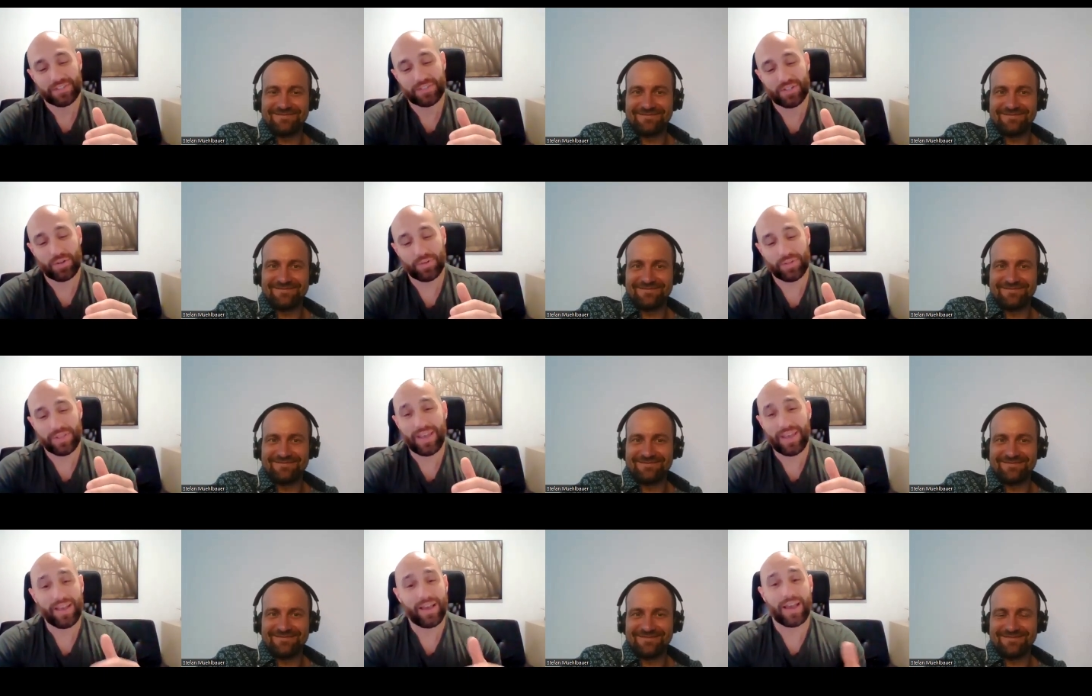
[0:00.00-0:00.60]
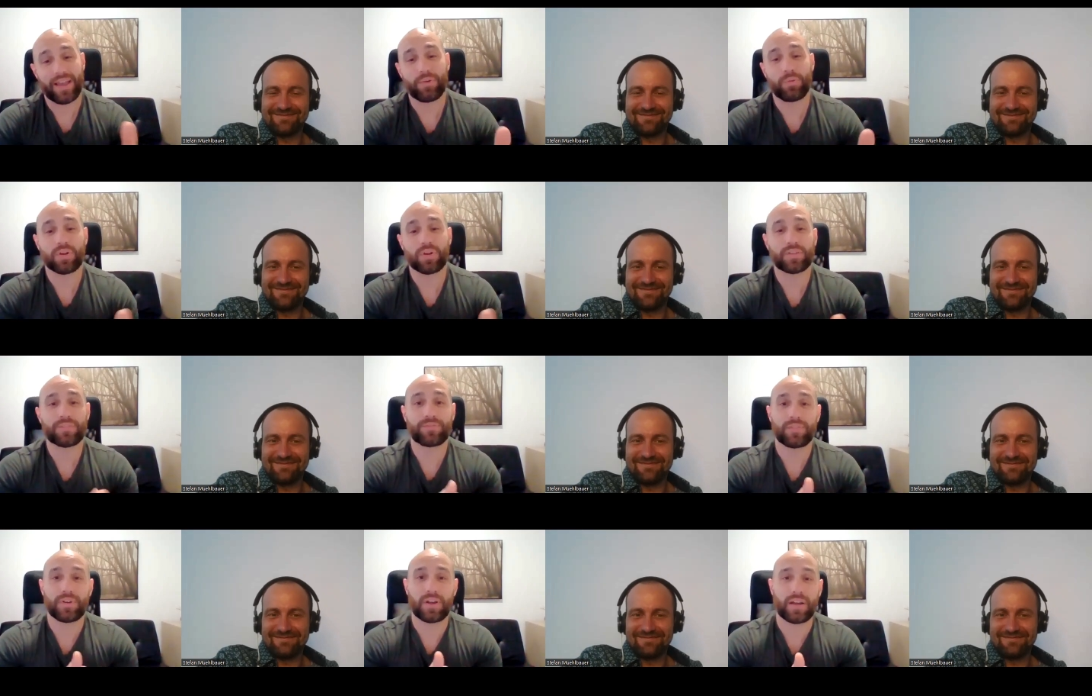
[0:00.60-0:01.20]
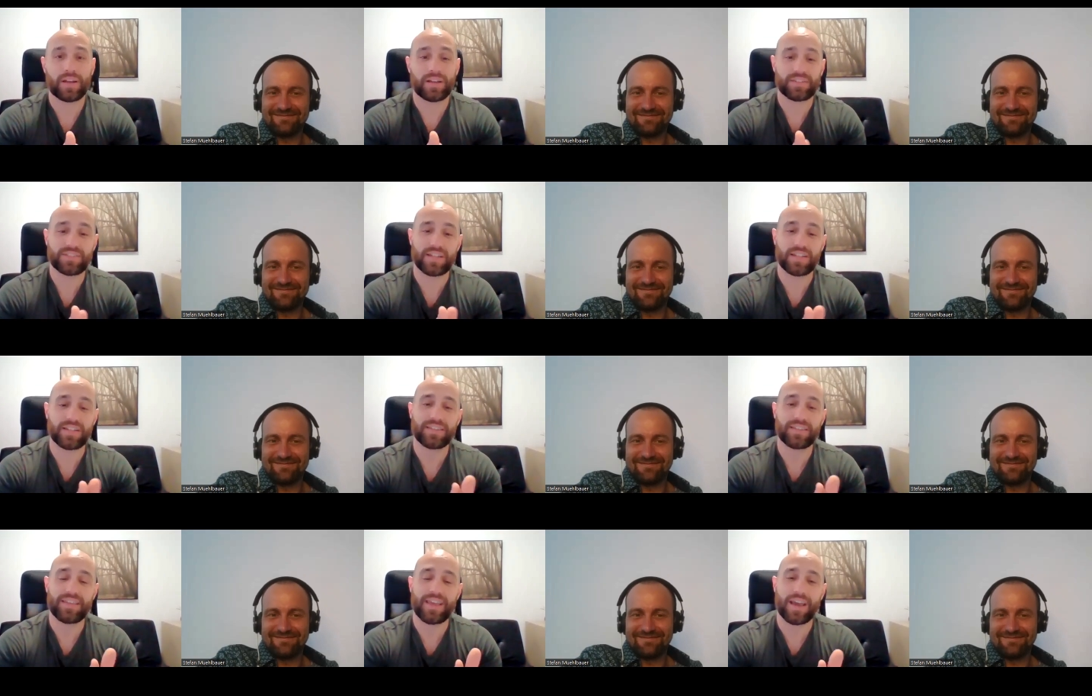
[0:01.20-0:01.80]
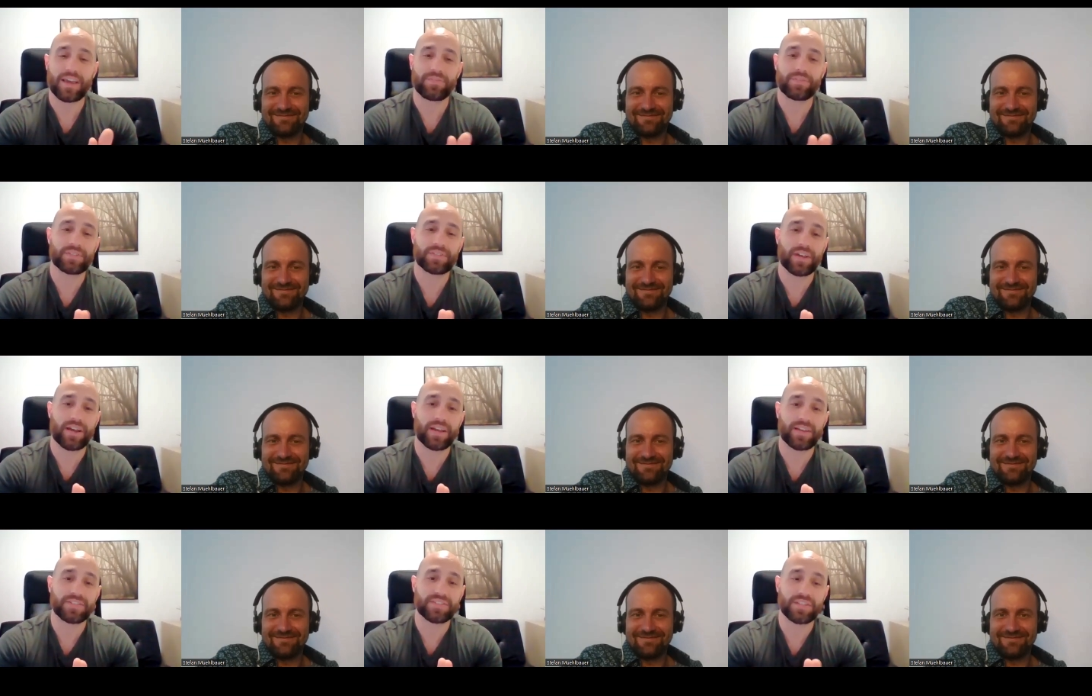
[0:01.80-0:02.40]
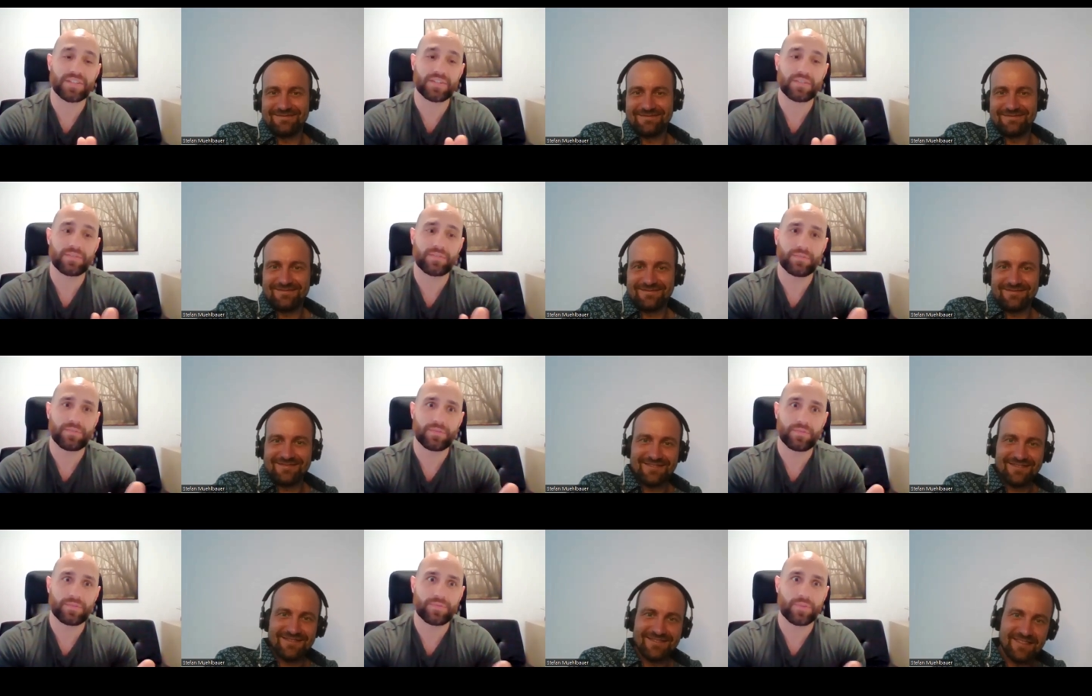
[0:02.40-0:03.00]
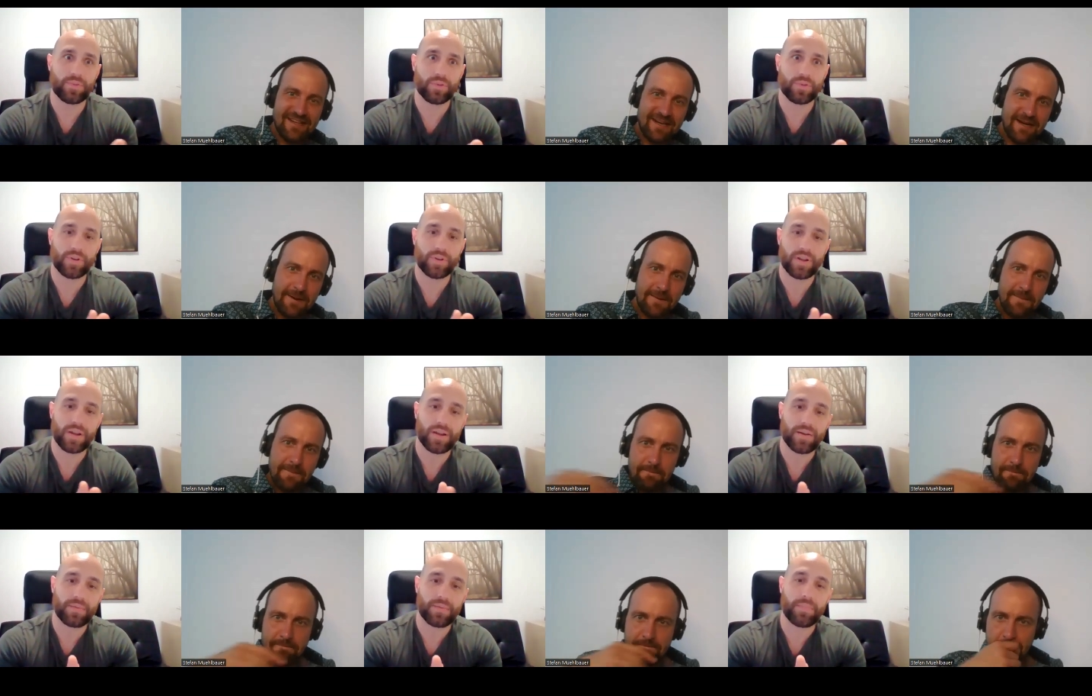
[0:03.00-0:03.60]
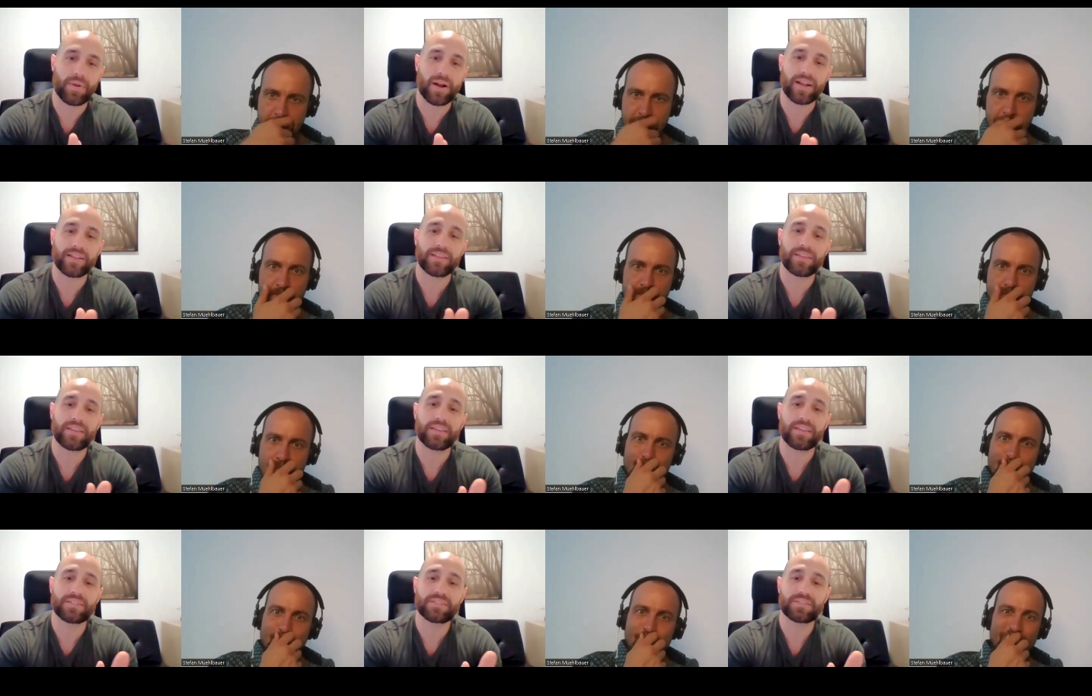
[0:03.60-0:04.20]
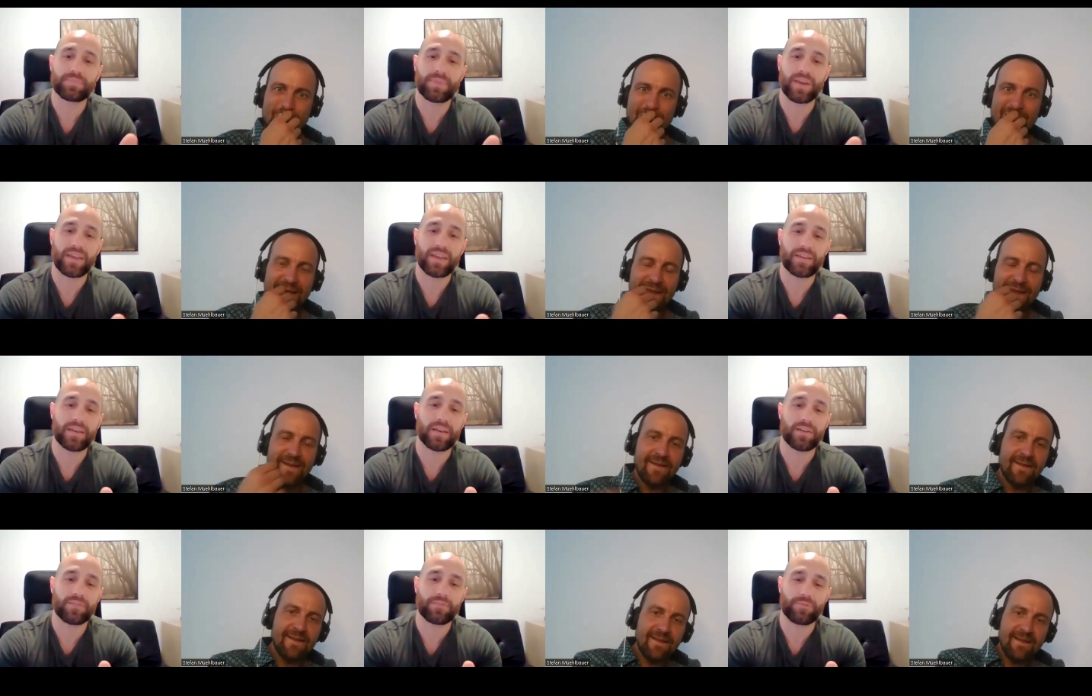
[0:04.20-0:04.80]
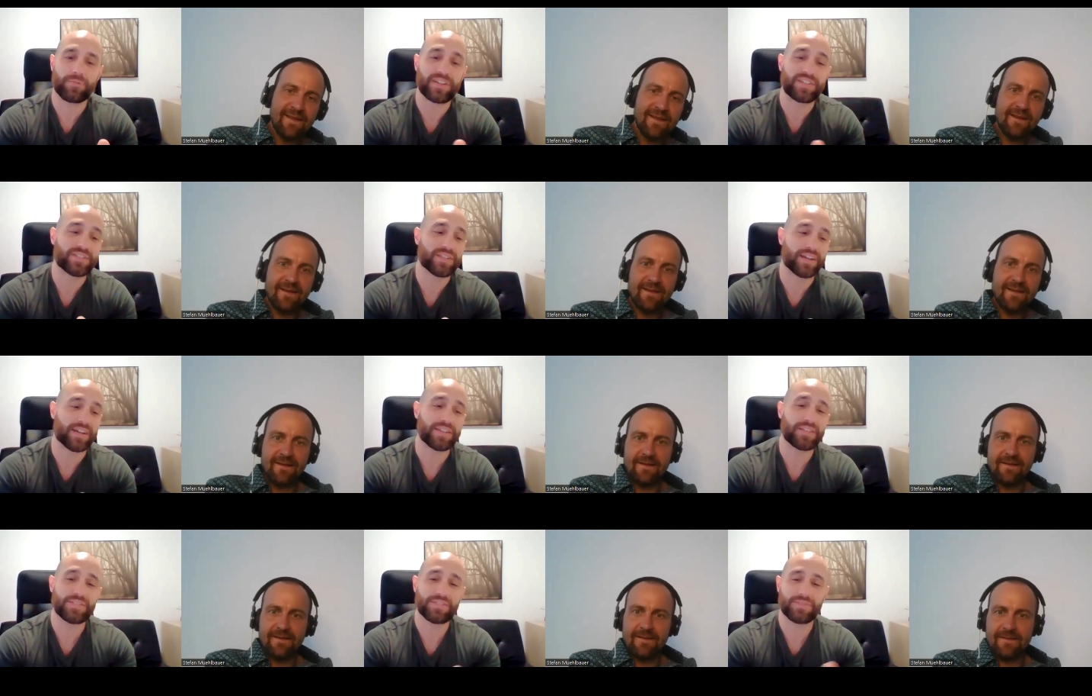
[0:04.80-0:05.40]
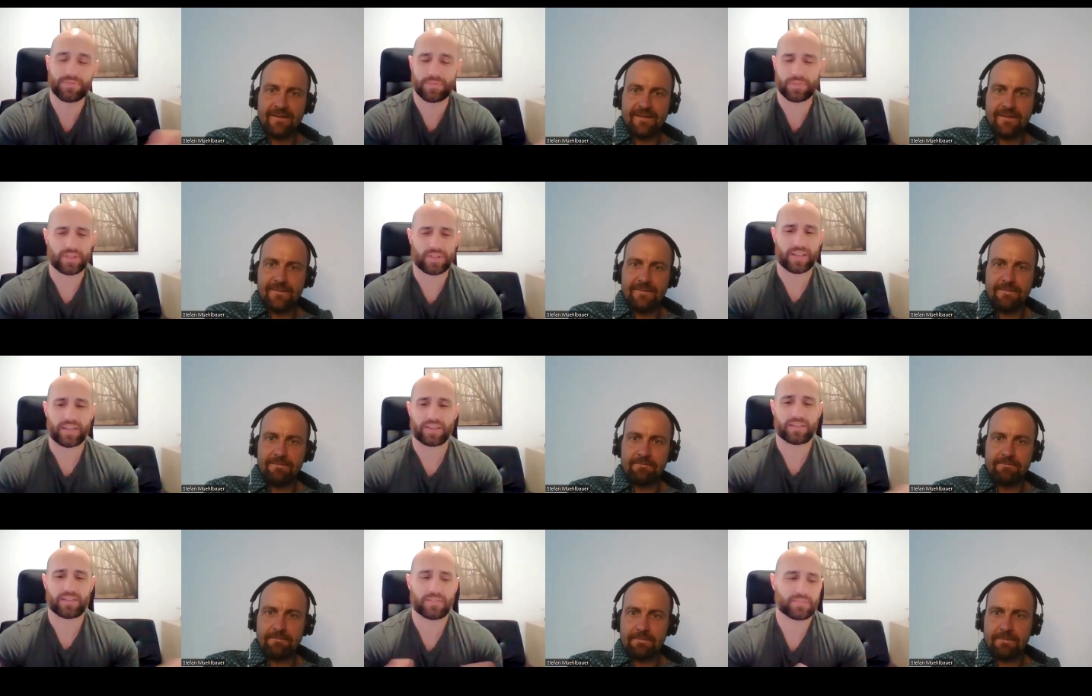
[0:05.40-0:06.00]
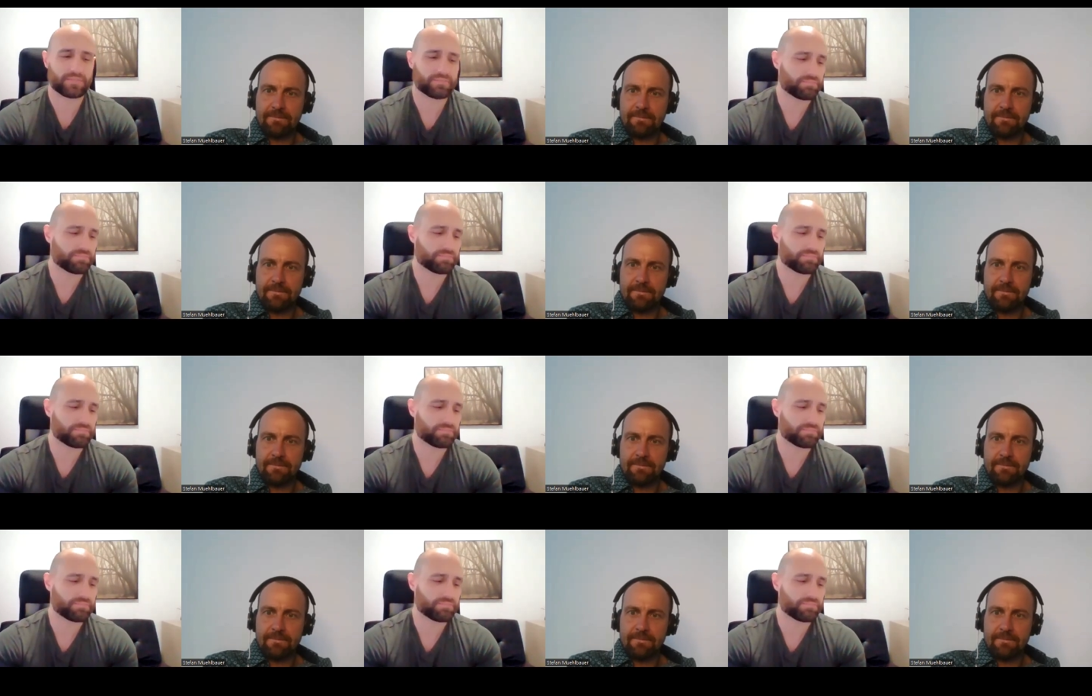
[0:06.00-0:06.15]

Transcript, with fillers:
Speaker 1: So yeah, I worked uh, selling the advertising for uh, MindGeeks pay uh, free sites for like